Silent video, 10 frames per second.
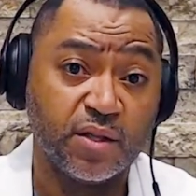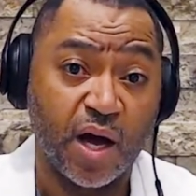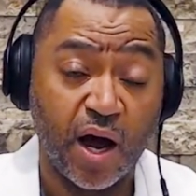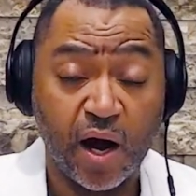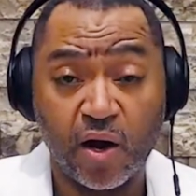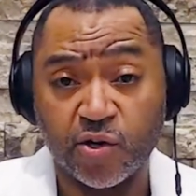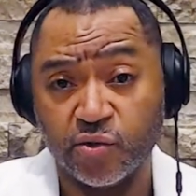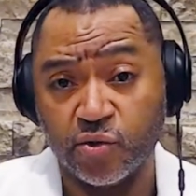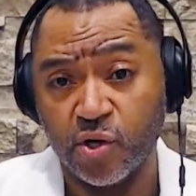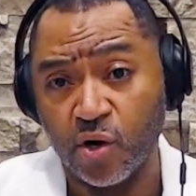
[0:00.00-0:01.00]
The higher
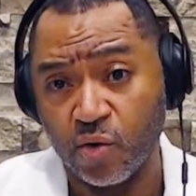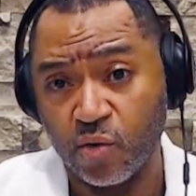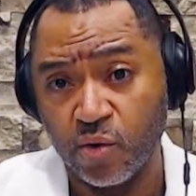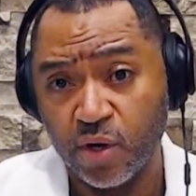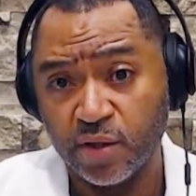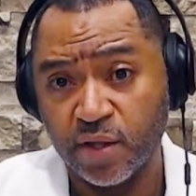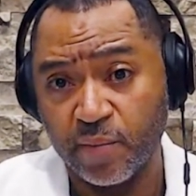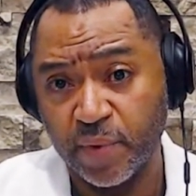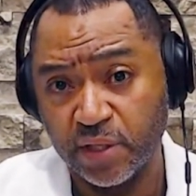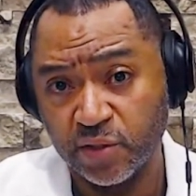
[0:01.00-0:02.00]
you go,
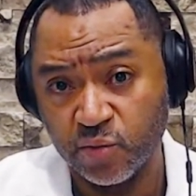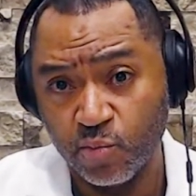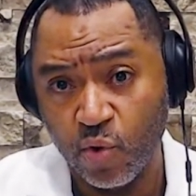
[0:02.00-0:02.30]
that means